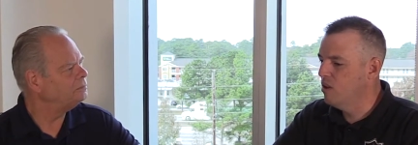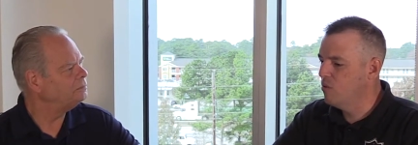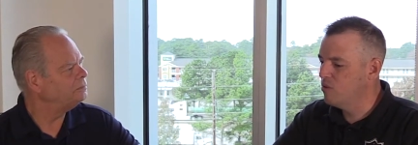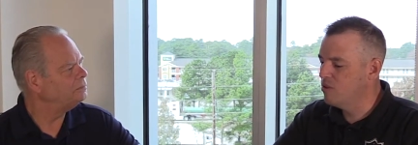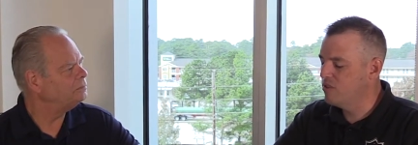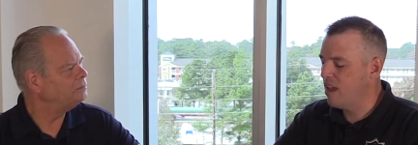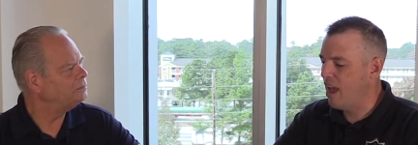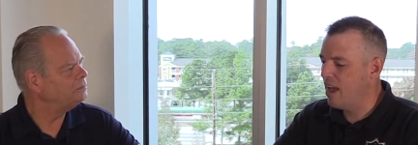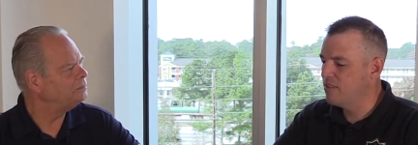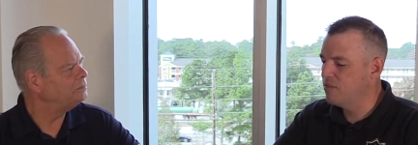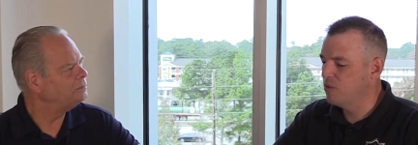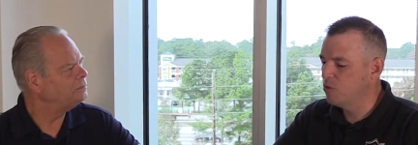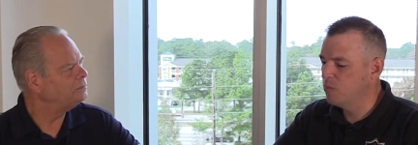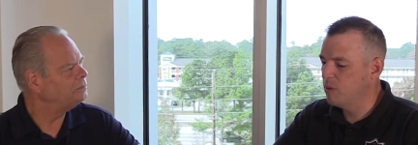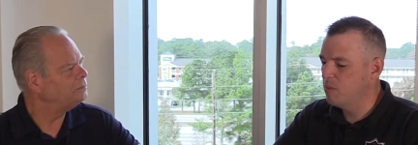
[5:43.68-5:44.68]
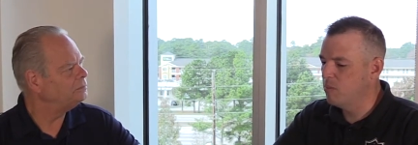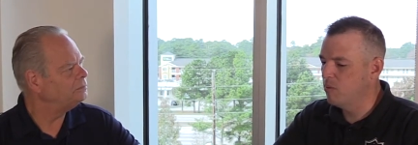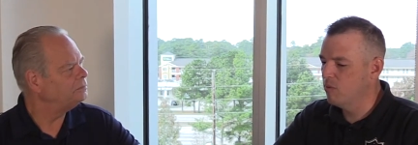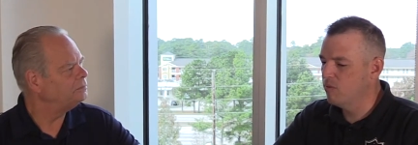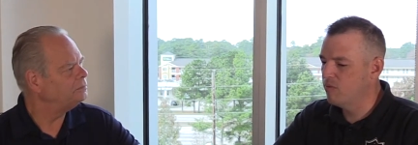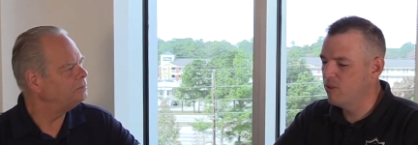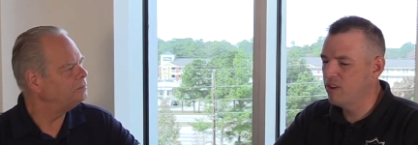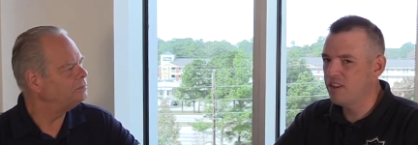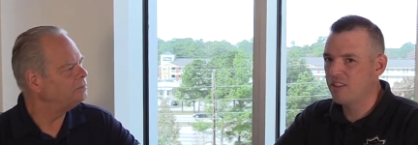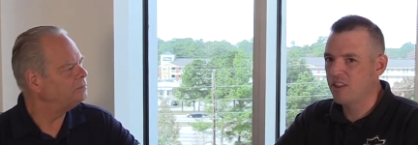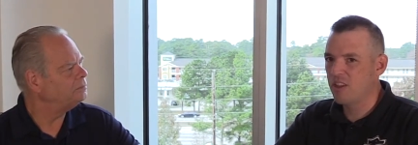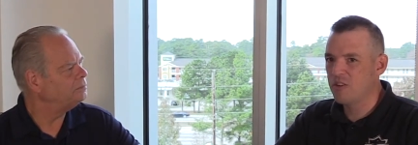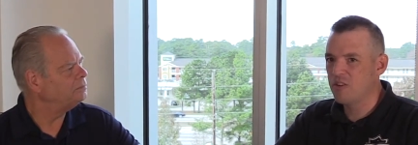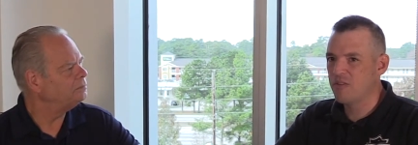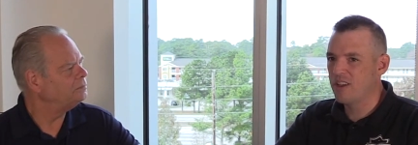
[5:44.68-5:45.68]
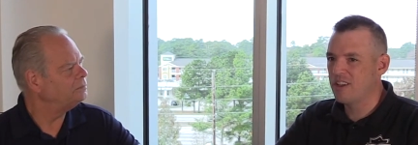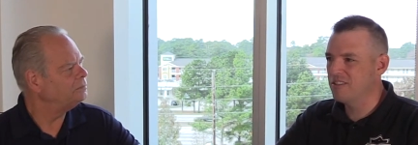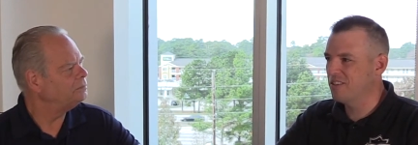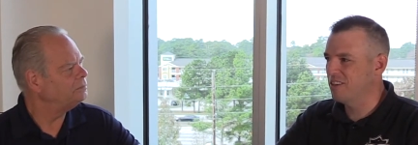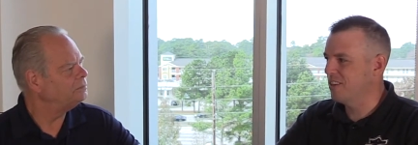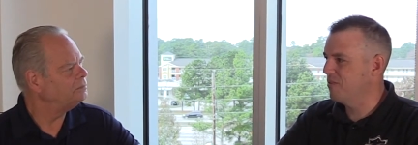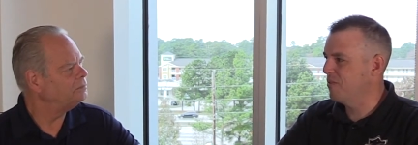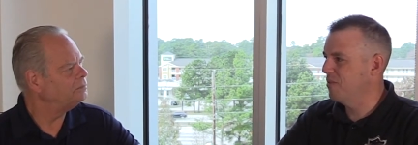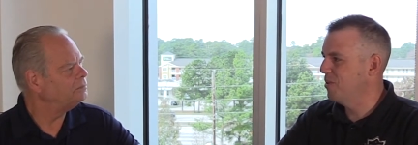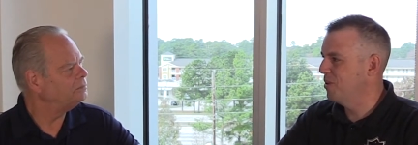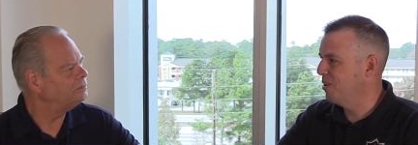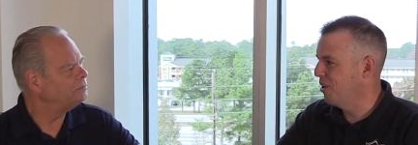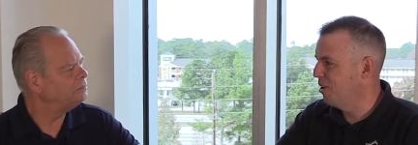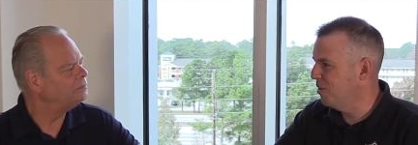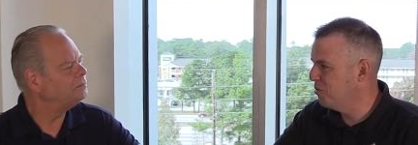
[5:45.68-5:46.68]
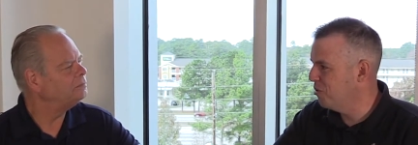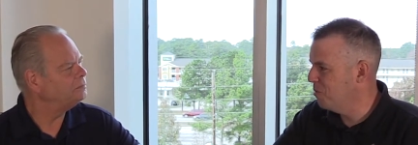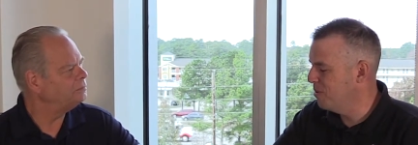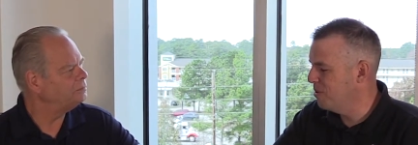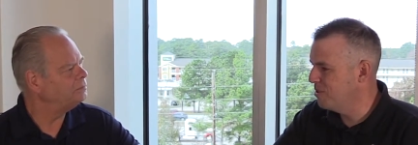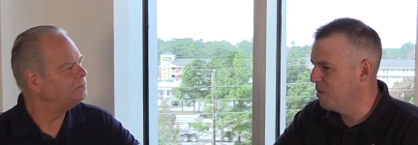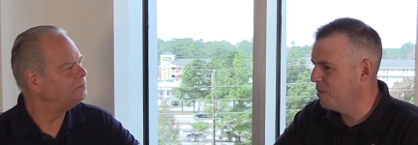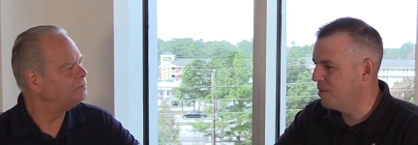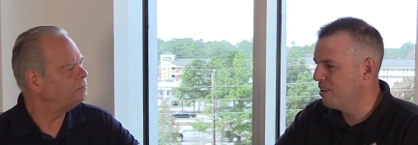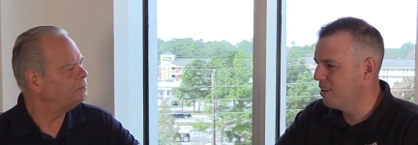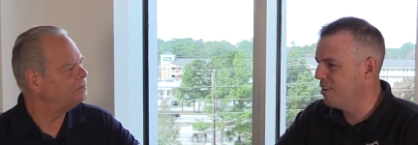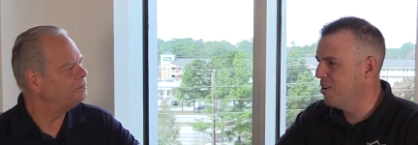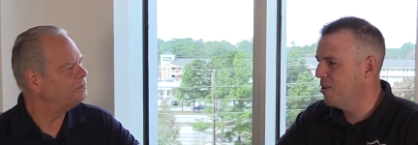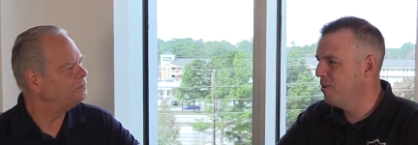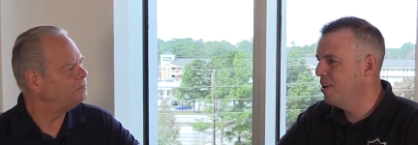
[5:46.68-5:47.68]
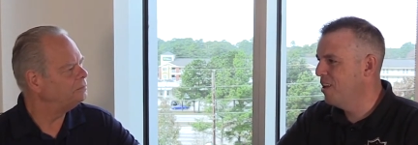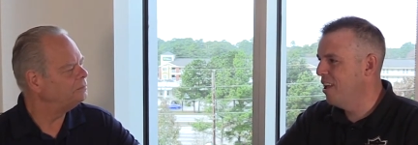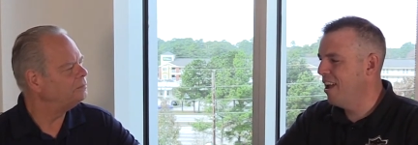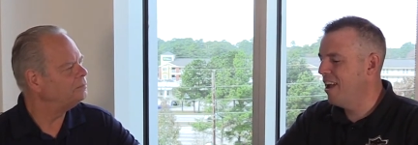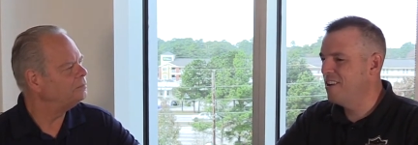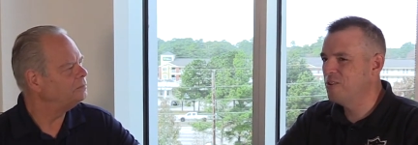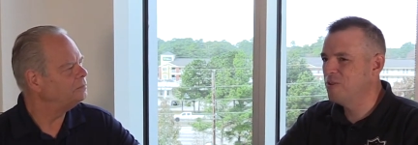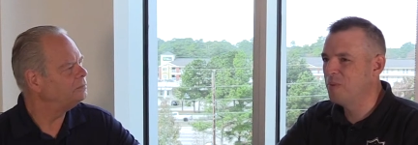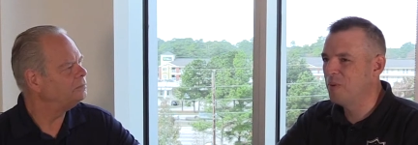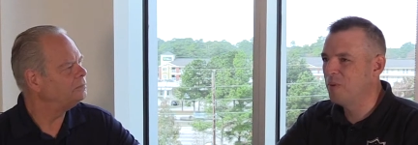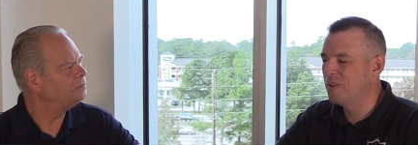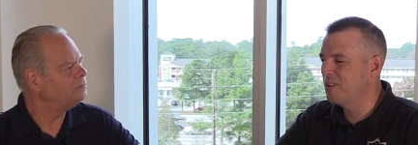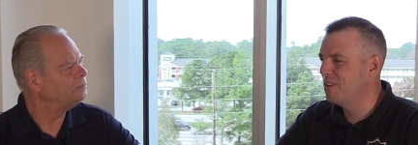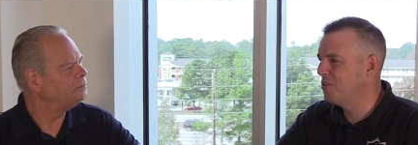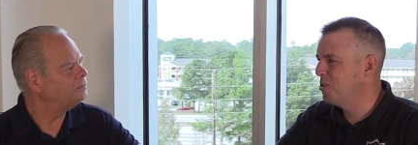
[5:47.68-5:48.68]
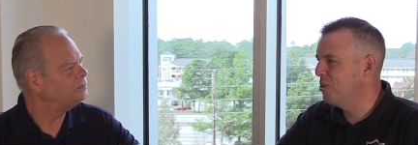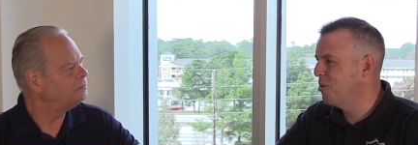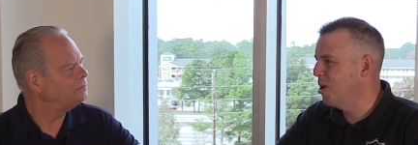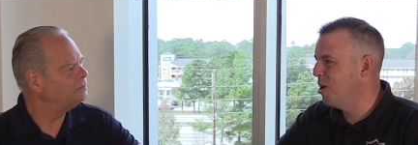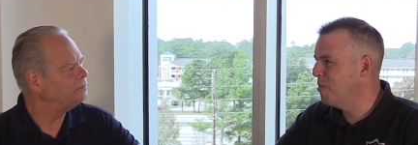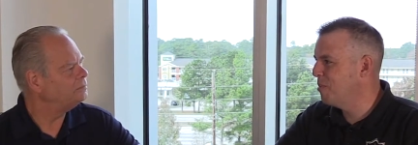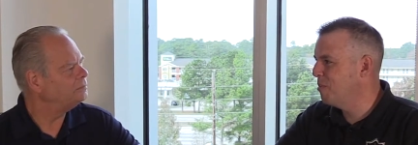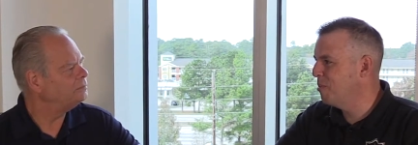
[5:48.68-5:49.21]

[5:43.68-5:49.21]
Speaker 1: we just ask those people. For any of the other events, like if we're at a golf tournament or something, you know, hey, just be willing to show up and